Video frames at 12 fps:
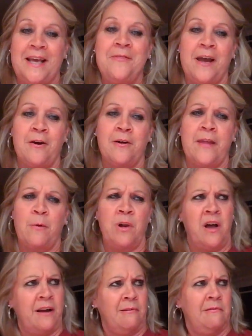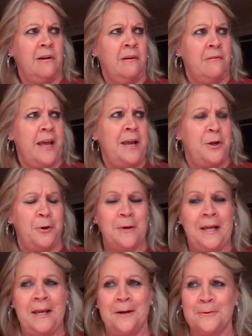in there and they were like, "What are they
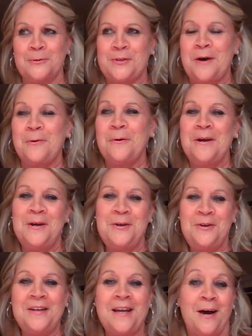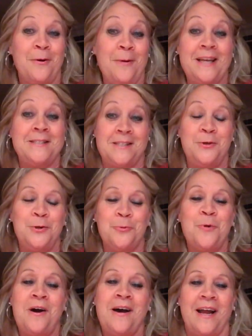doing here?" So, you know, it you're
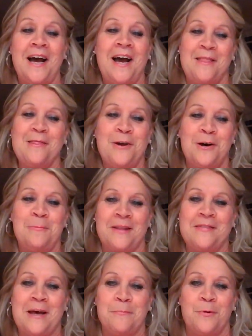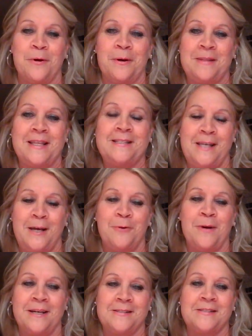right. I hadn't thought about that point, but that's
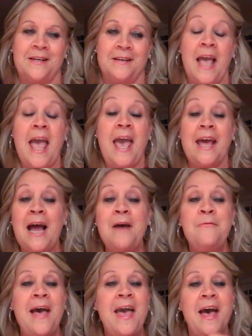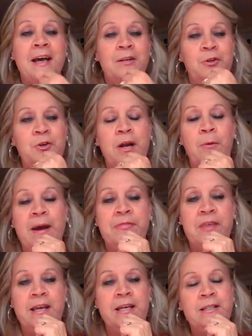interesting. And I've had, you know, at
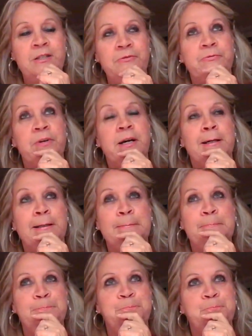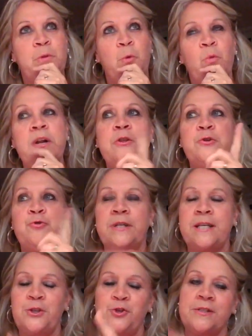the end of um one of the
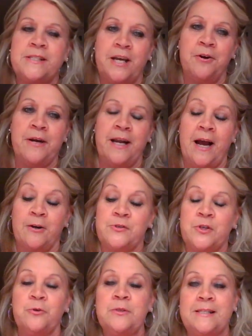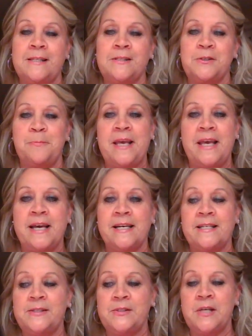traditions here in our school system
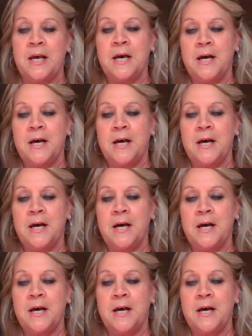is